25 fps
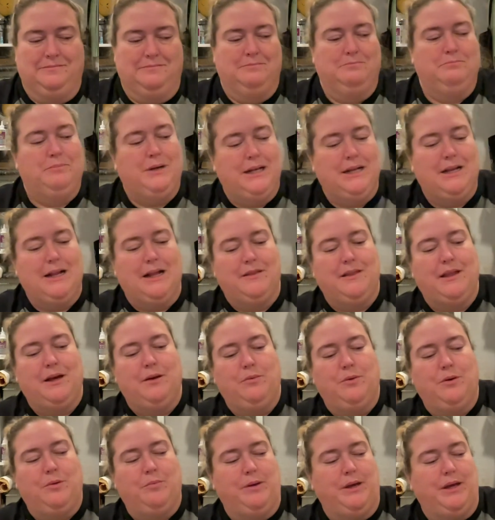but they
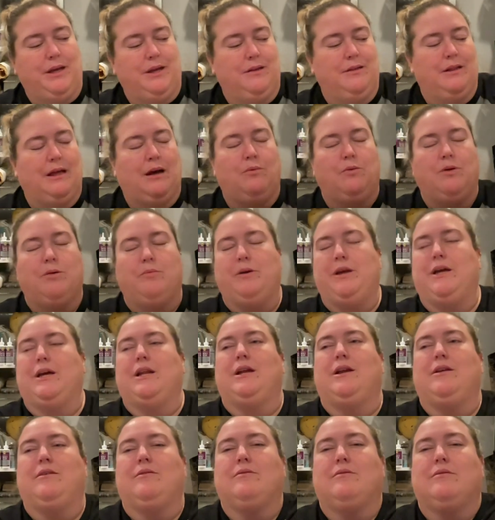will be, that will be
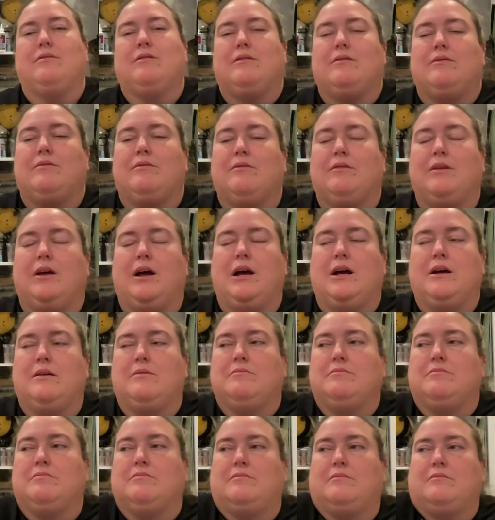getting,
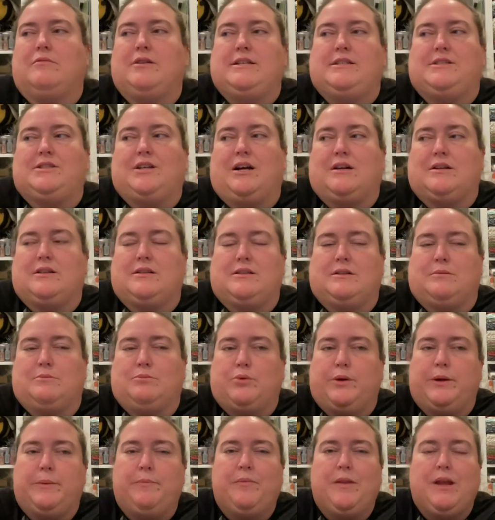restocked at some
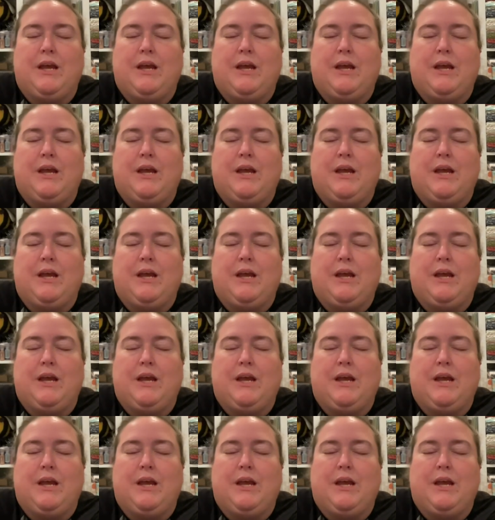point.